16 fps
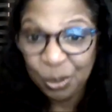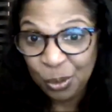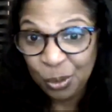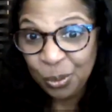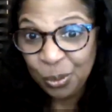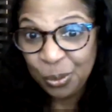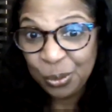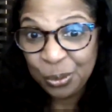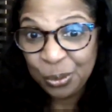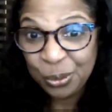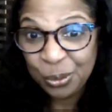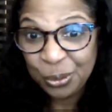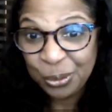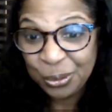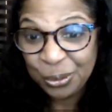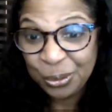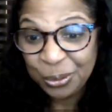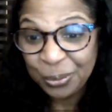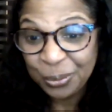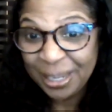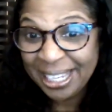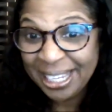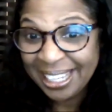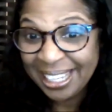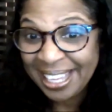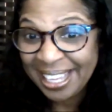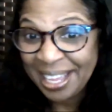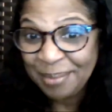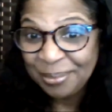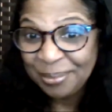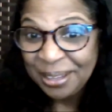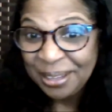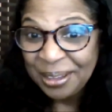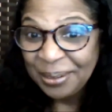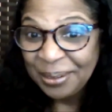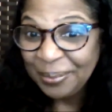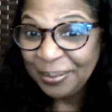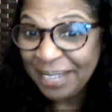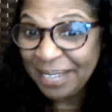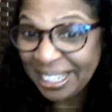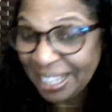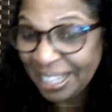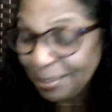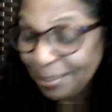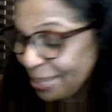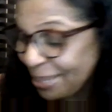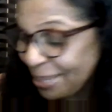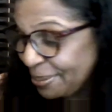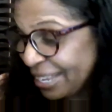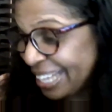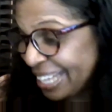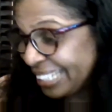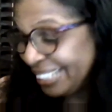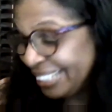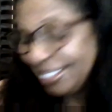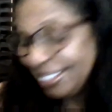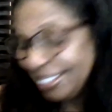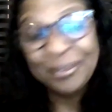Oh, wake up. Wake up, somebody.